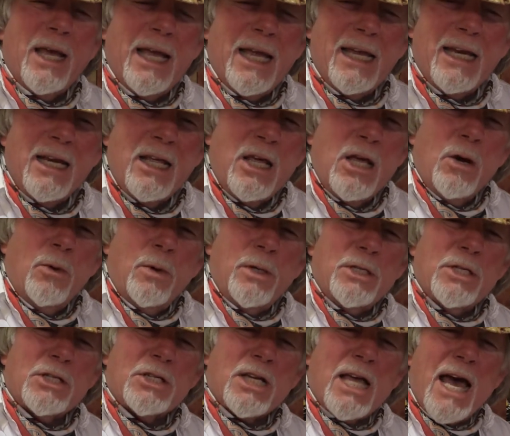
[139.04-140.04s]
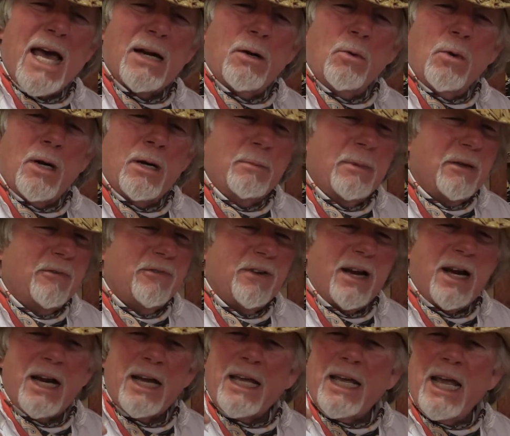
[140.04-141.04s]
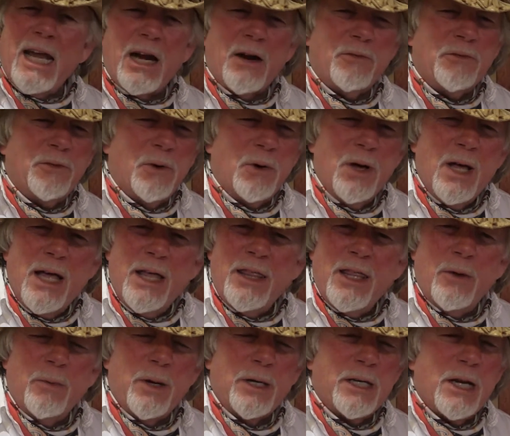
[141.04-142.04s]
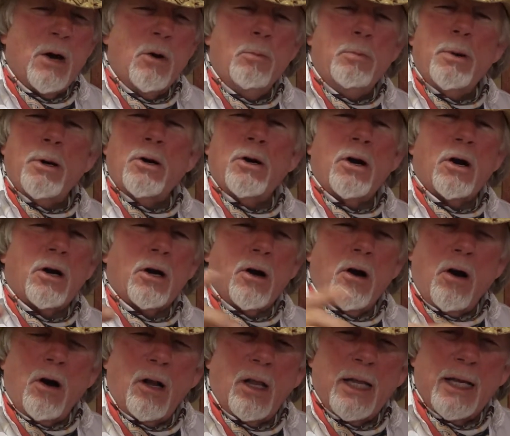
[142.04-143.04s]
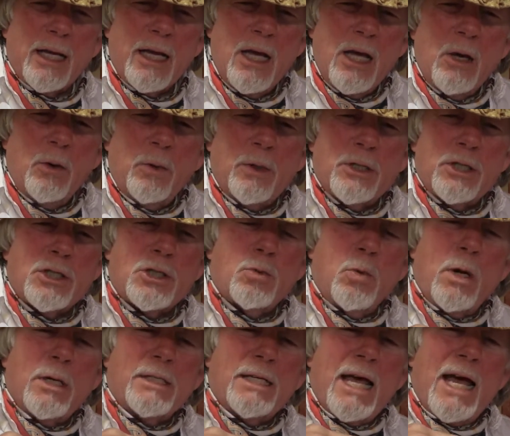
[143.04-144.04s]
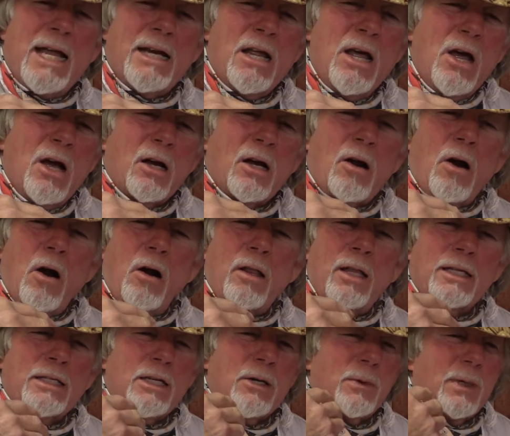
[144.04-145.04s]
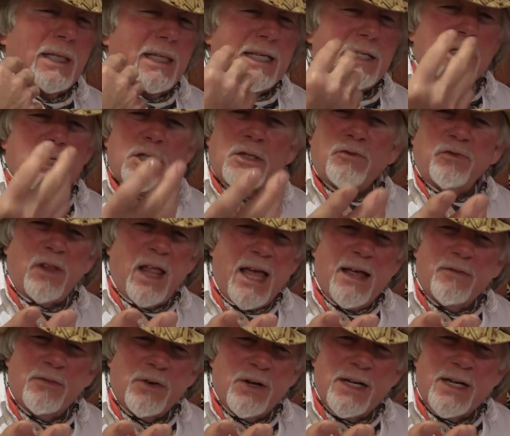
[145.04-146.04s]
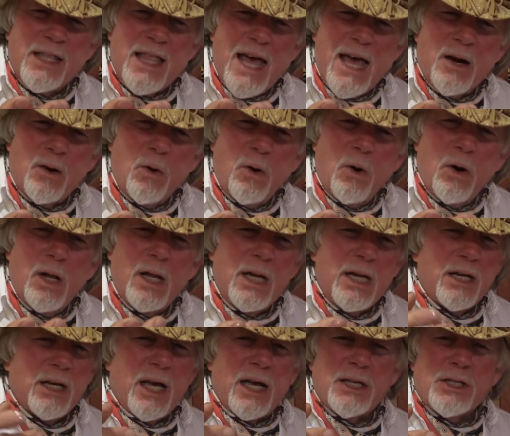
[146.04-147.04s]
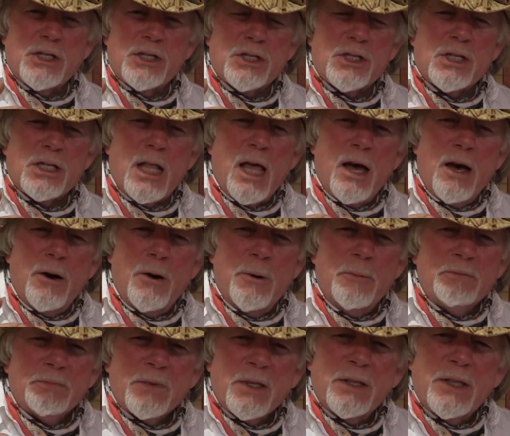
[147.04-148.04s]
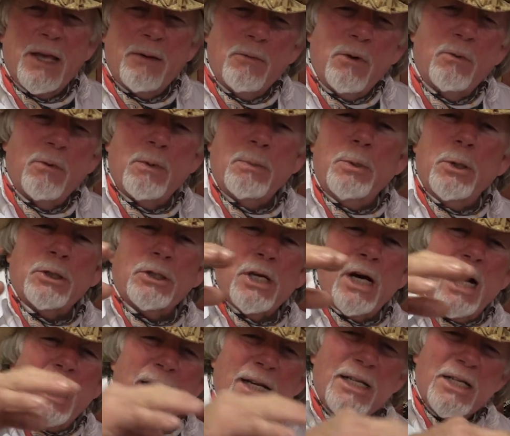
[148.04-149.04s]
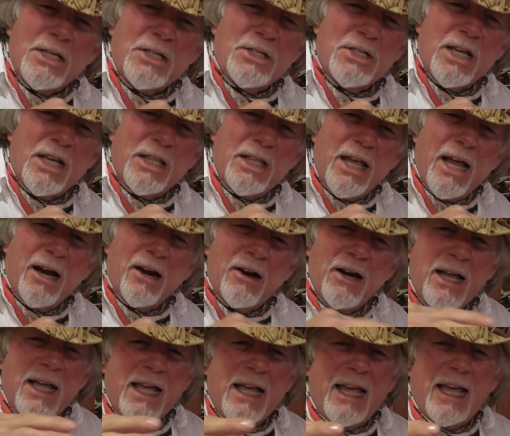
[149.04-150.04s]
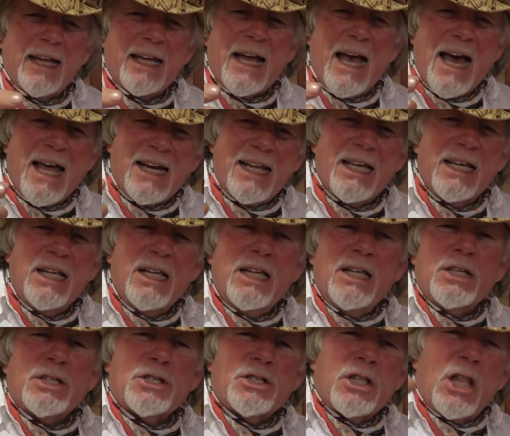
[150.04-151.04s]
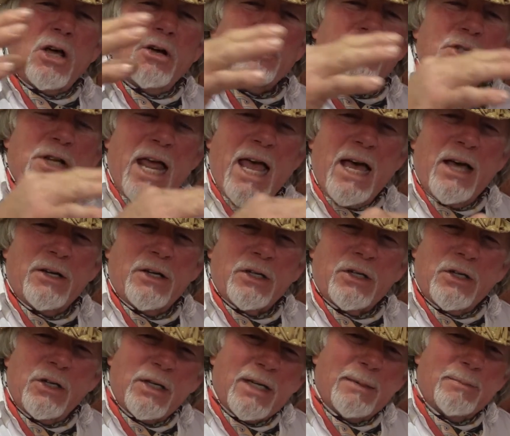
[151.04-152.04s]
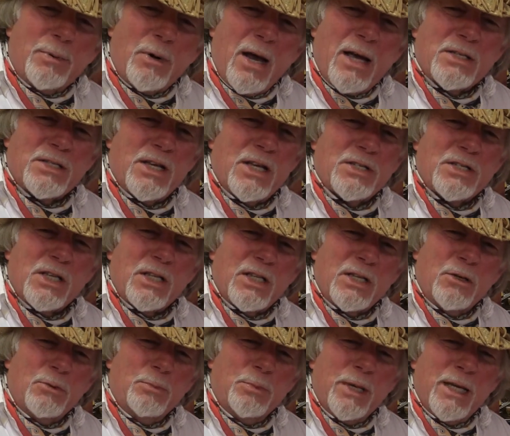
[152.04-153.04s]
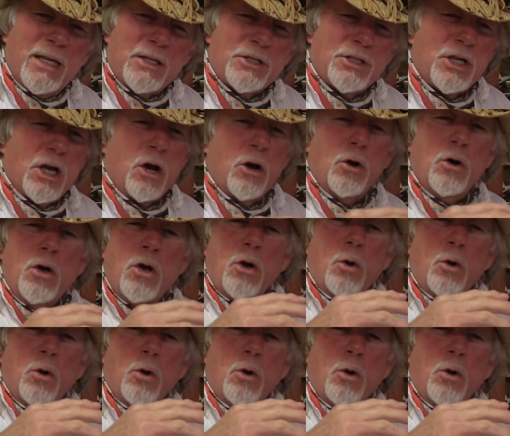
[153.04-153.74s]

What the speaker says: heat. We just kind of want to be very careful that we don't burn our garlic. We just want that garlic to release its flavor into that oil nice and slow. Then when we put the onions in there, it kind of slows down the cooking process a little bit so